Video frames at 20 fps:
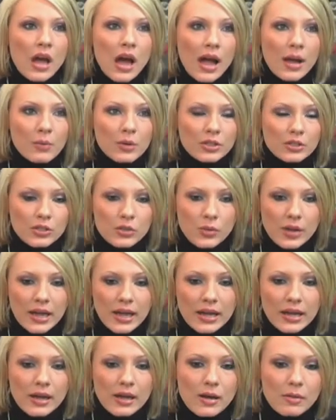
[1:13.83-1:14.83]
I went to
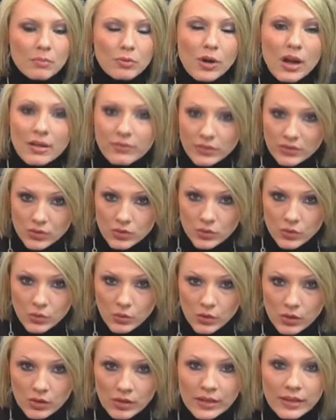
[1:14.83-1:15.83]
a private
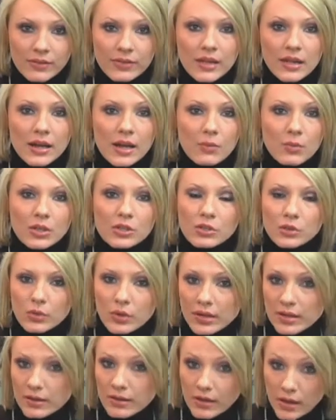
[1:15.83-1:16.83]
school and then I went to
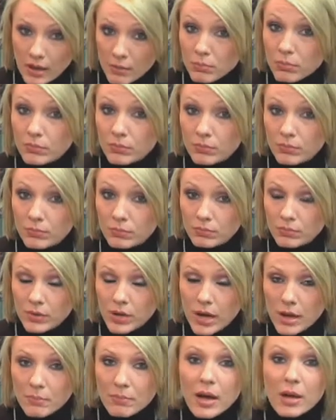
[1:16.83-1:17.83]

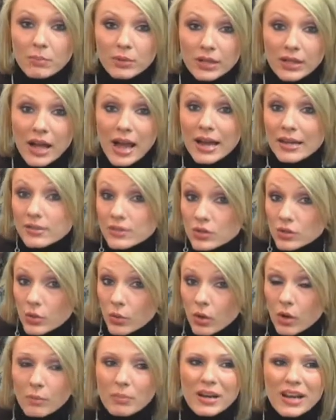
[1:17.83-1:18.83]
a public high school,